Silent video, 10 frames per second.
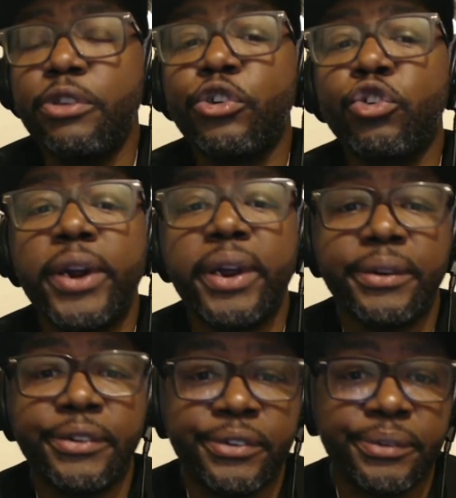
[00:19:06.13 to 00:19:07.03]

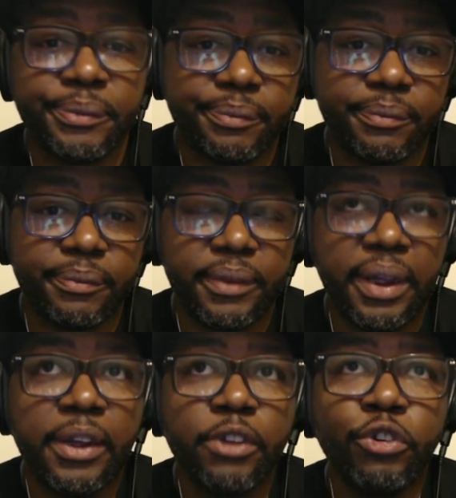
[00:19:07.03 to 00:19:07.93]
strings,
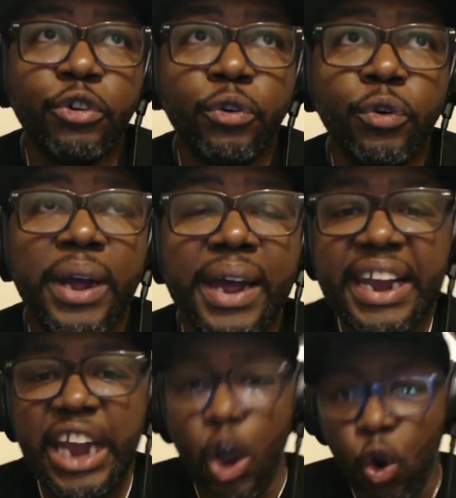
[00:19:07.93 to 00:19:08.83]
to
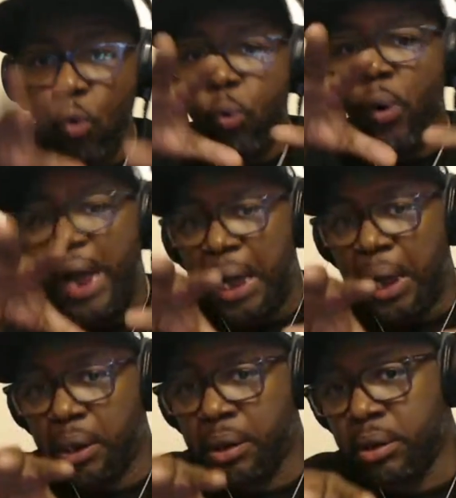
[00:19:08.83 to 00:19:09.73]
kind of
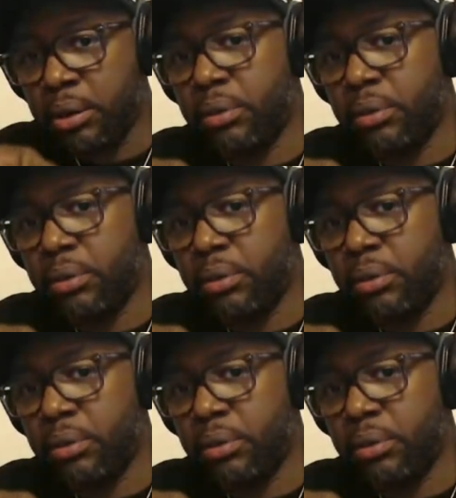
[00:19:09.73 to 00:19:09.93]
quell